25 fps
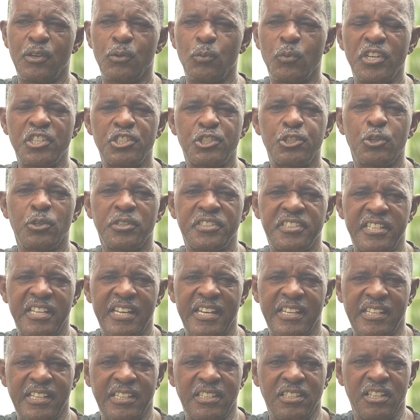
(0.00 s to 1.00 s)
in which you're
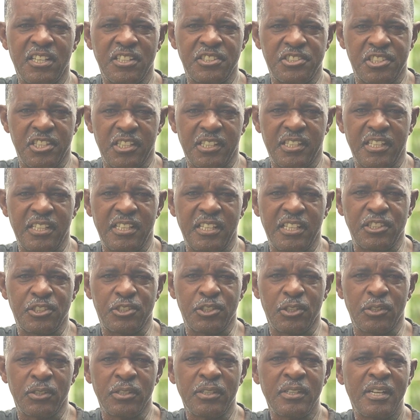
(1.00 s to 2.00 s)
taking a chicken
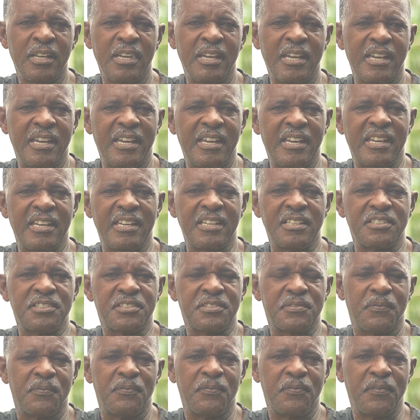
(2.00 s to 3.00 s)
into
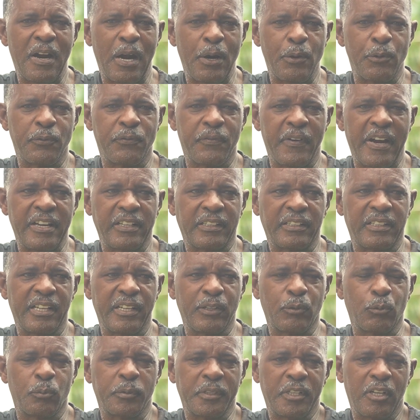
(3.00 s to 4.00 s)
is very, very
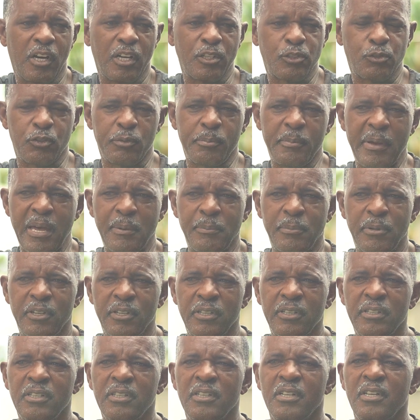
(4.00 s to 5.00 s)
clean, because
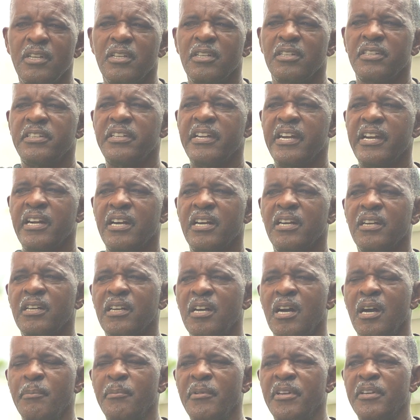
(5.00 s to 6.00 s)
remember, they are
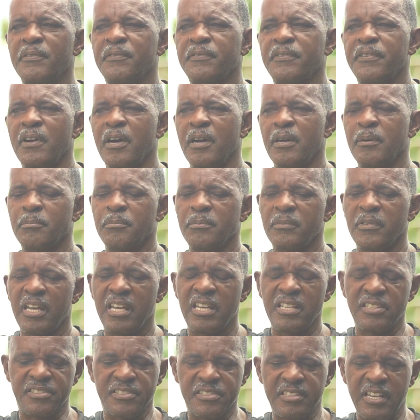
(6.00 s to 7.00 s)
coming from
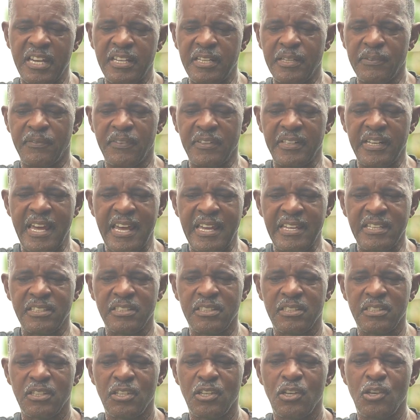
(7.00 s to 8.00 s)
inside of an egg,
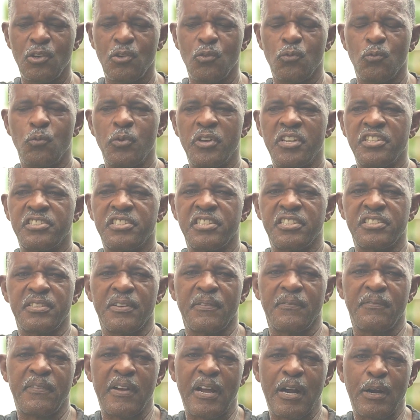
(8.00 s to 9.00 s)
which is
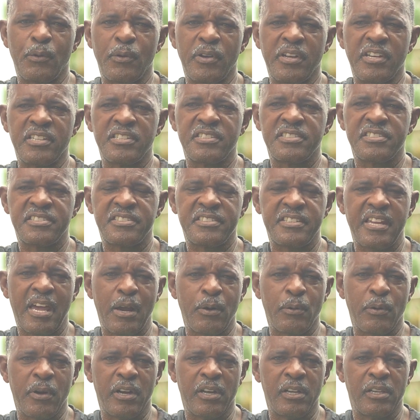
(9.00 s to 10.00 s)
a very
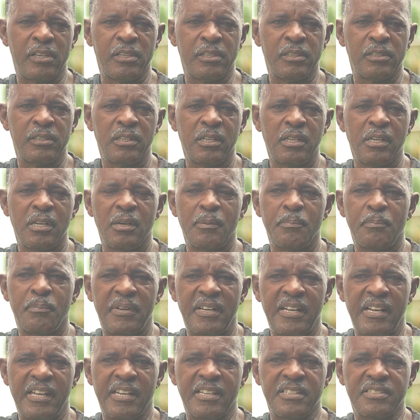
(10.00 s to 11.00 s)
sterile
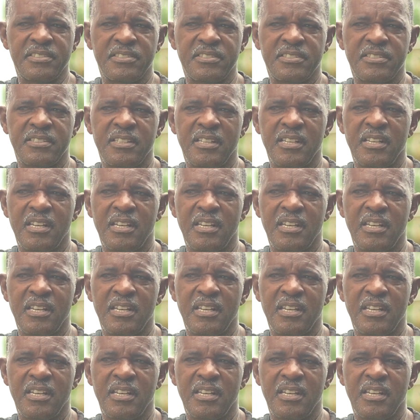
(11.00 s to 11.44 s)
place,